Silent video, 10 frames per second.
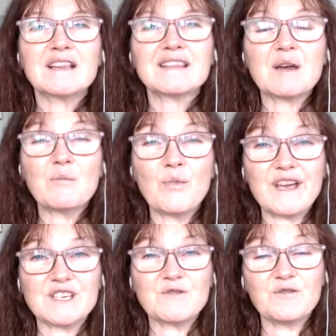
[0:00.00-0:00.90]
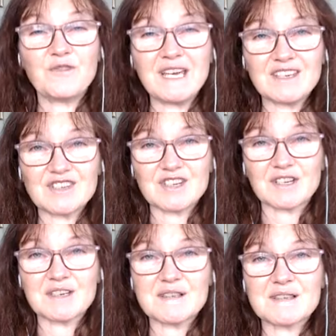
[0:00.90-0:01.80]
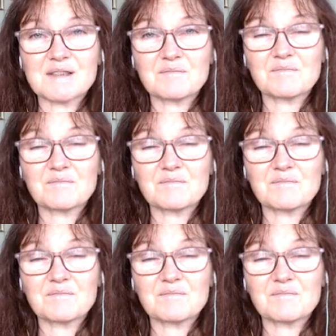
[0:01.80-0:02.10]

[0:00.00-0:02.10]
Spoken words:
then which features